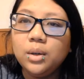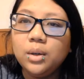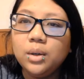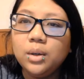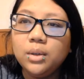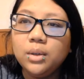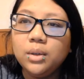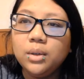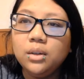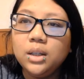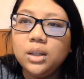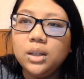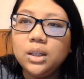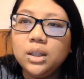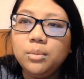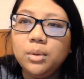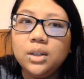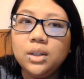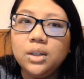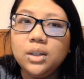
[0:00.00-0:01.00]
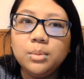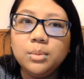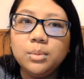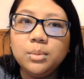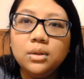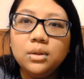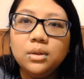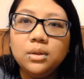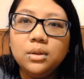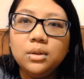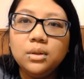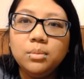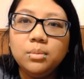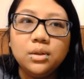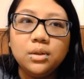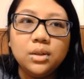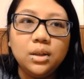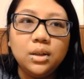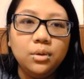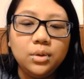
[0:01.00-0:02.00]
I'm gonna log into my Facebook because
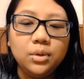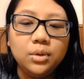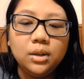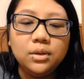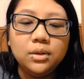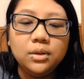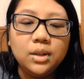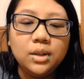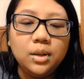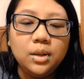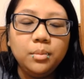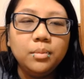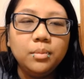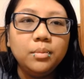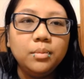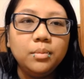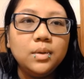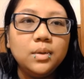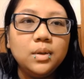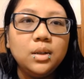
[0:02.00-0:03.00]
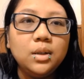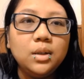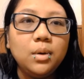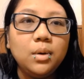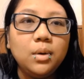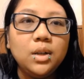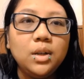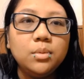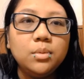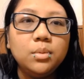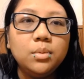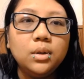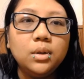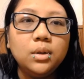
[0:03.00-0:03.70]
I don't want y'all to see my Facebook.